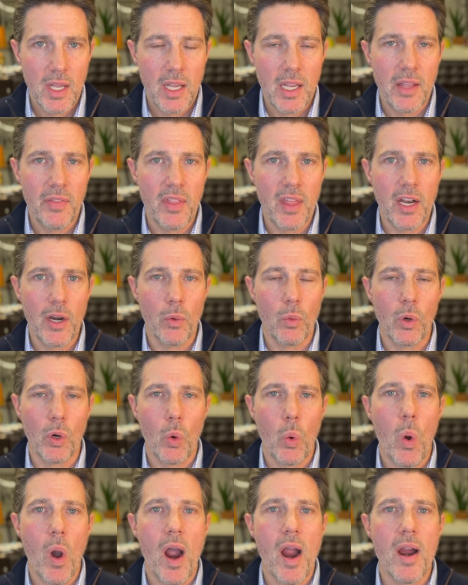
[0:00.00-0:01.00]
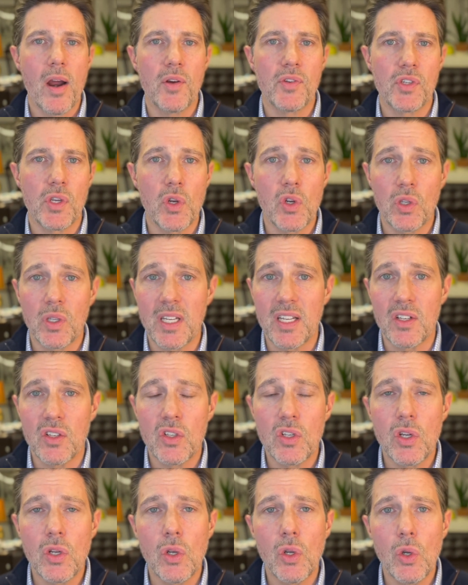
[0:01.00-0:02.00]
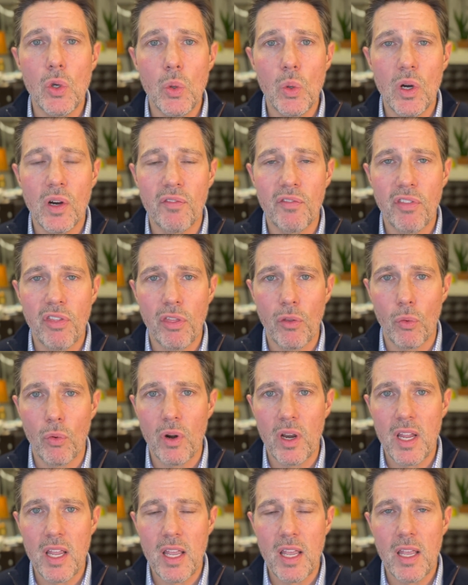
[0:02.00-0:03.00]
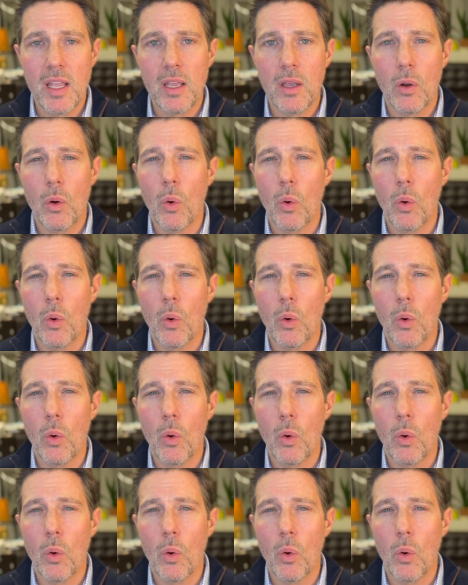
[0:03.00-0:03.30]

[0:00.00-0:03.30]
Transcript: in that it requires usually 2 of 3